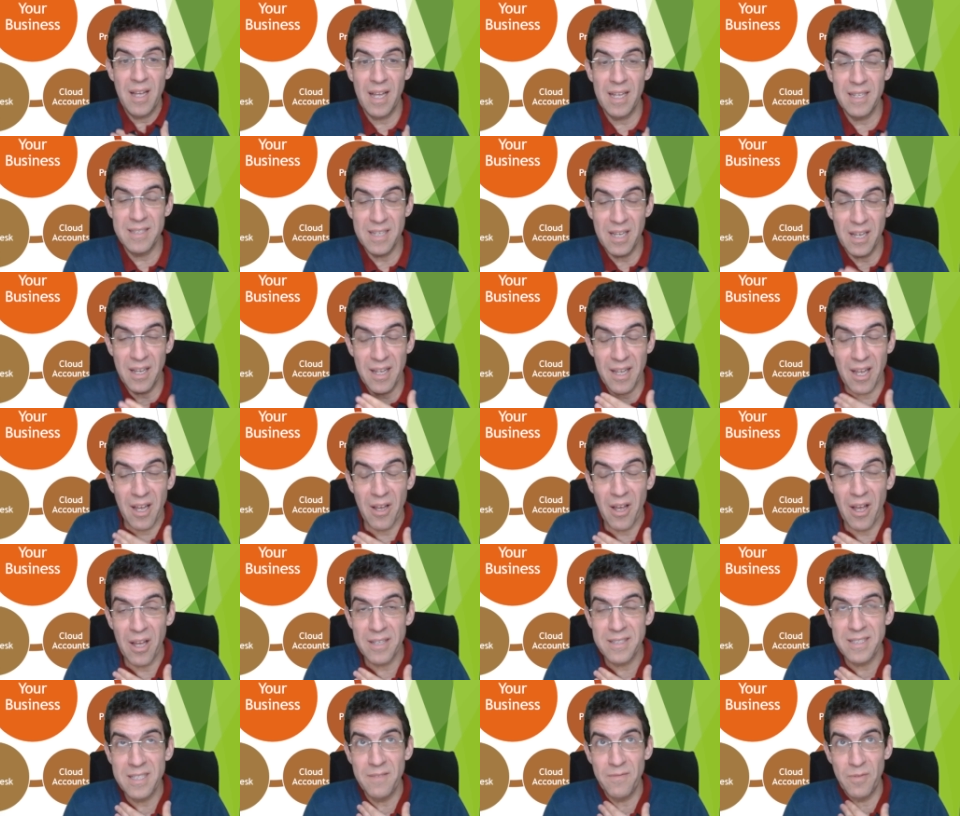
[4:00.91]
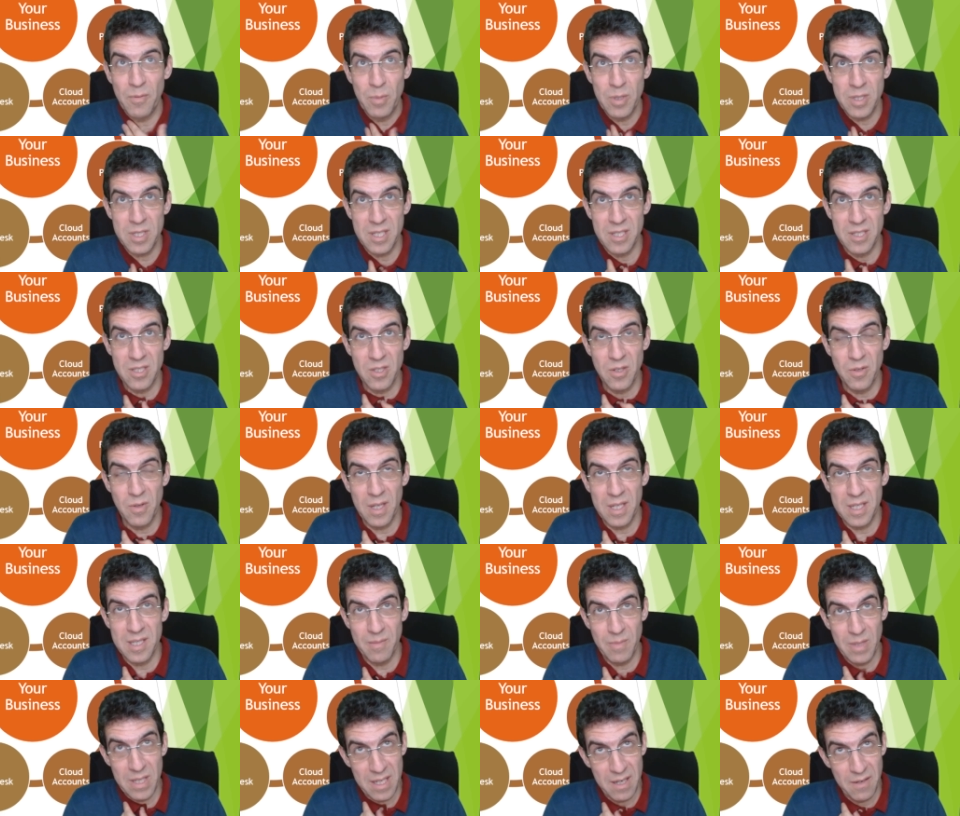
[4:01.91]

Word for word: and uh, IT for business do things a bit